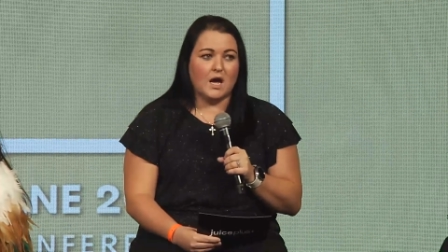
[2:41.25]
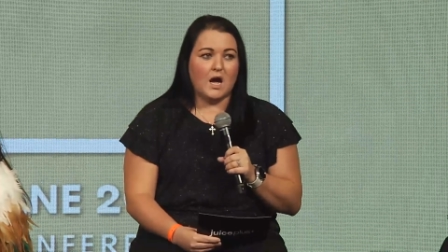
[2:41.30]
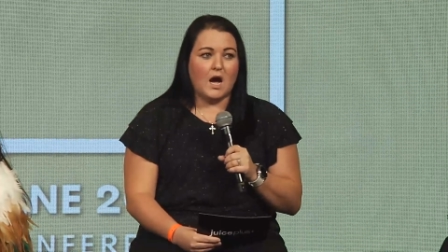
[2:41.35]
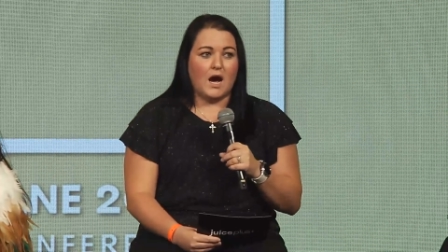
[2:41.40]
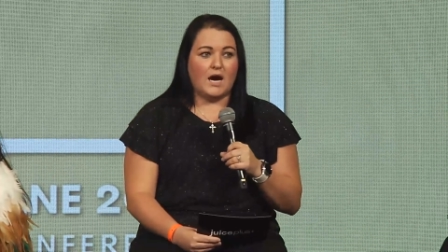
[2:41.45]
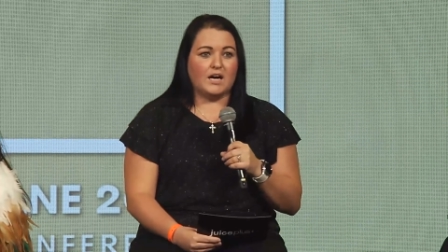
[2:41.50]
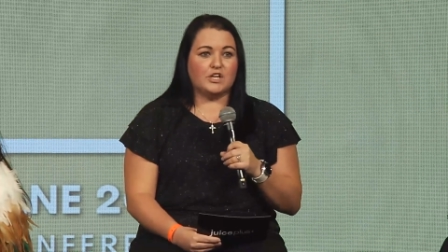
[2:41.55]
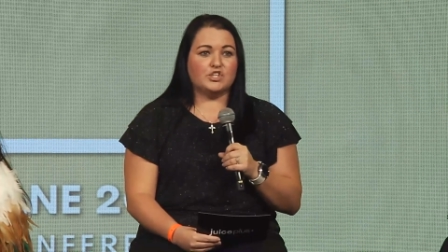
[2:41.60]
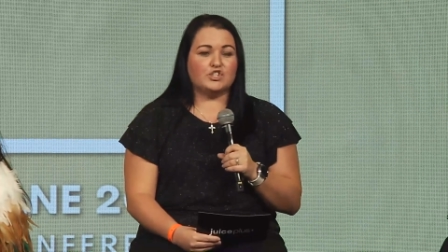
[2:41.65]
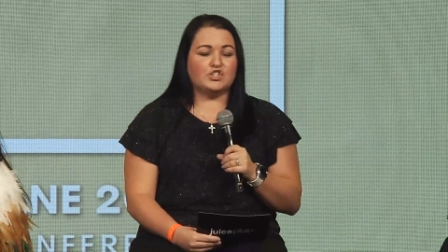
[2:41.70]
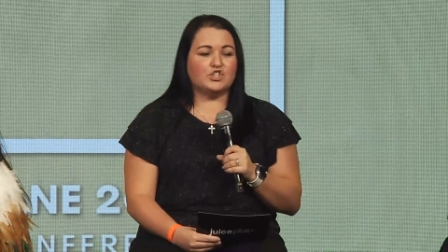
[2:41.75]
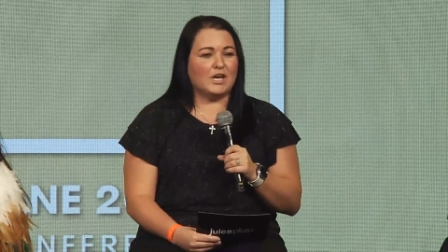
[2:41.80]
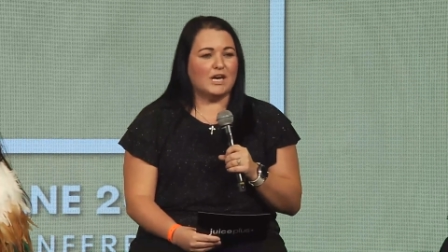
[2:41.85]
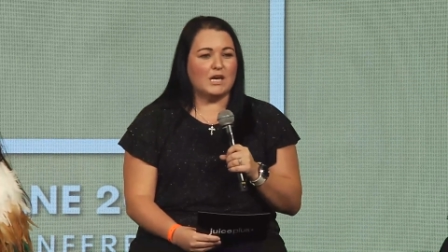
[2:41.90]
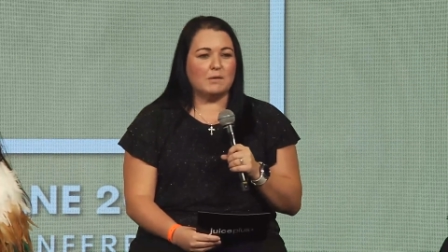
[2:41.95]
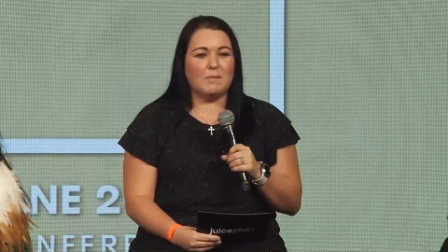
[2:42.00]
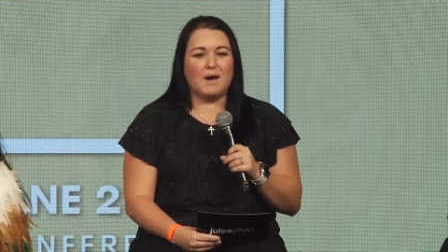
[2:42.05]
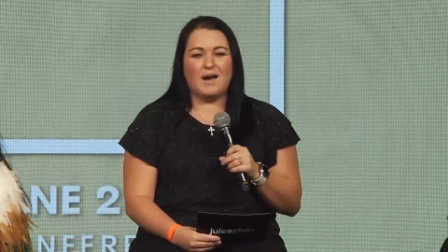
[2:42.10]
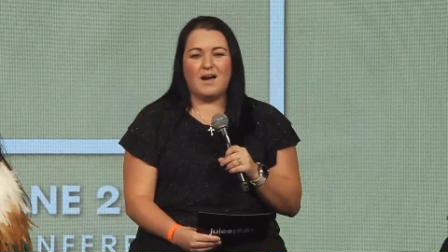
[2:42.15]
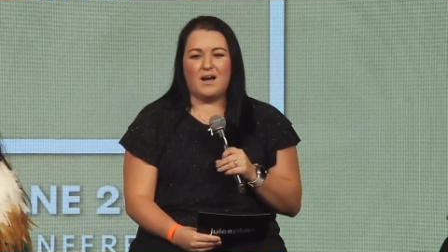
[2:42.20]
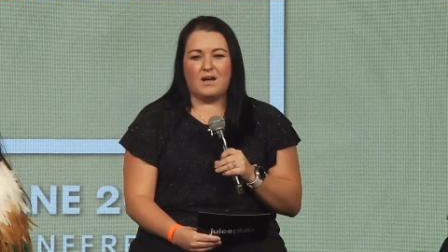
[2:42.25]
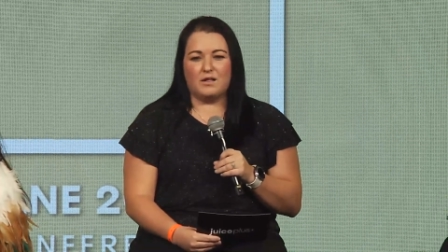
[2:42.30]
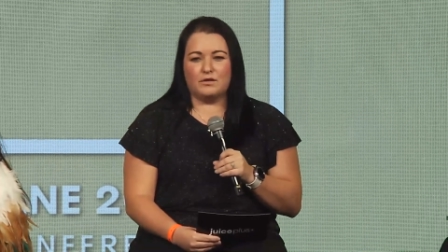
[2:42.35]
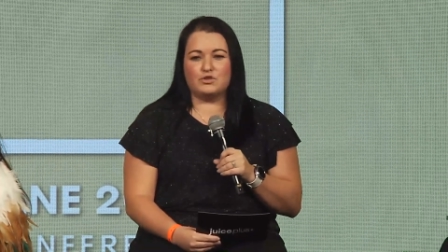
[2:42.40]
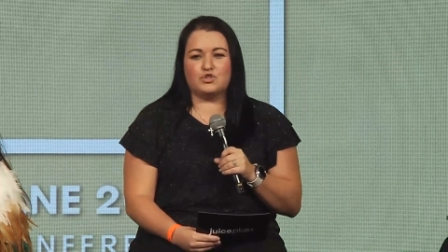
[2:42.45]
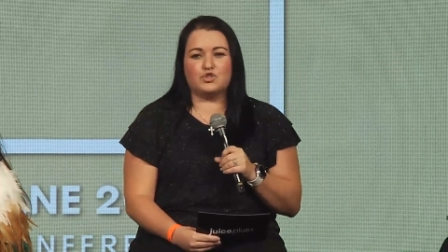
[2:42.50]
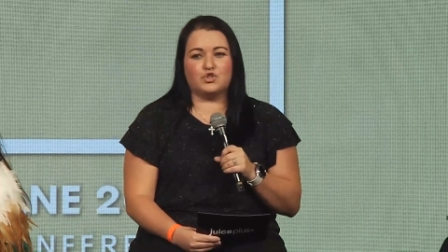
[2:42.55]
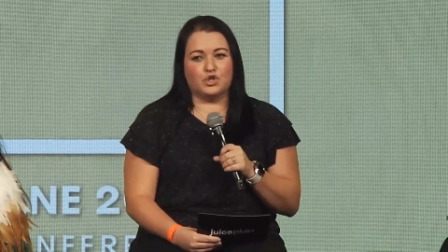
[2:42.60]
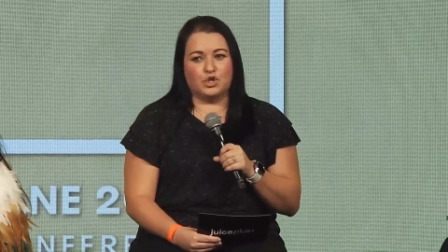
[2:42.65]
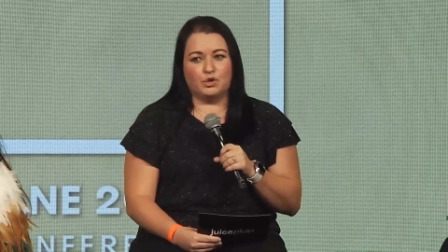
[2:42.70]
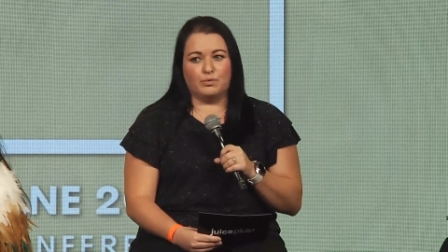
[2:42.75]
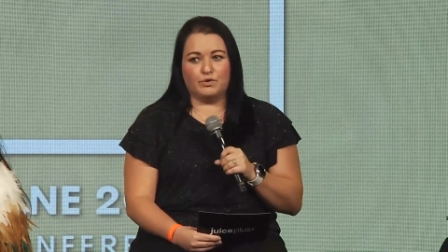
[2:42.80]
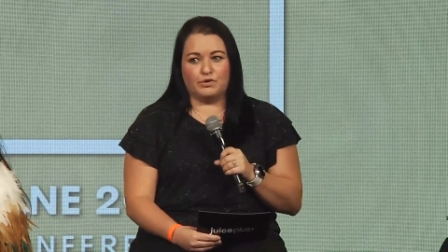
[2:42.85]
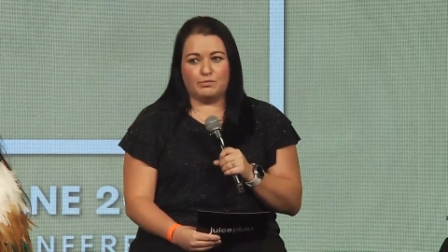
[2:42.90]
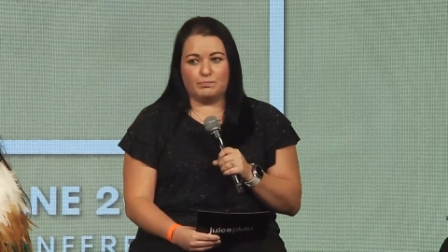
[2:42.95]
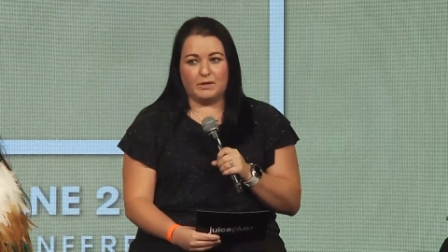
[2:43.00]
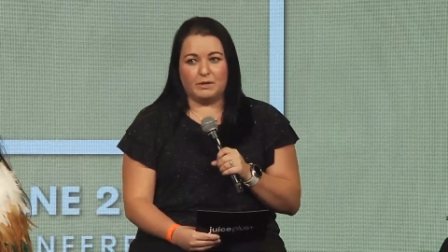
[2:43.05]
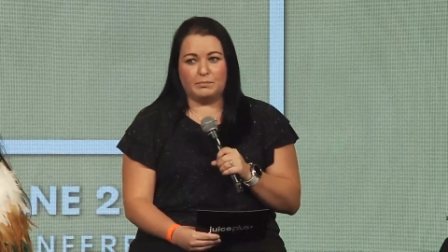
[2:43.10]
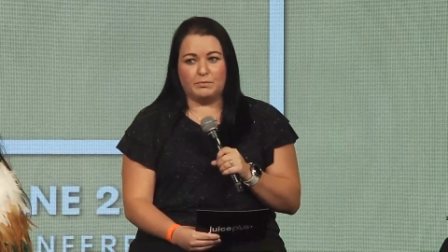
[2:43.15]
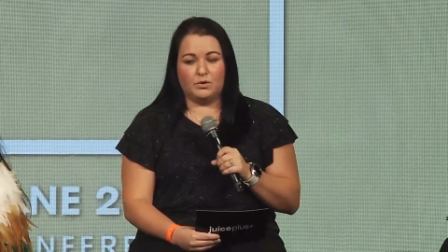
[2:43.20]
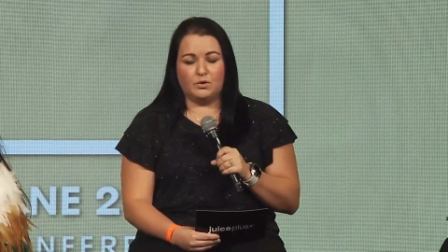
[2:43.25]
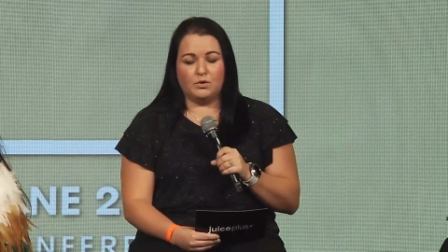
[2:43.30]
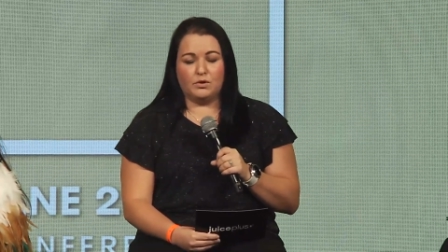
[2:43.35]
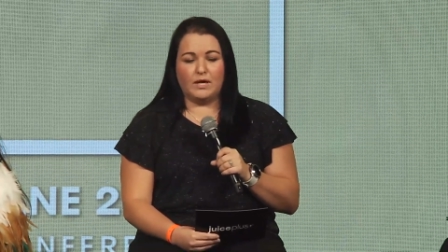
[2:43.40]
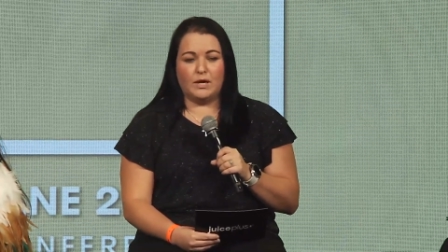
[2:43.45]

I share my health journey with people,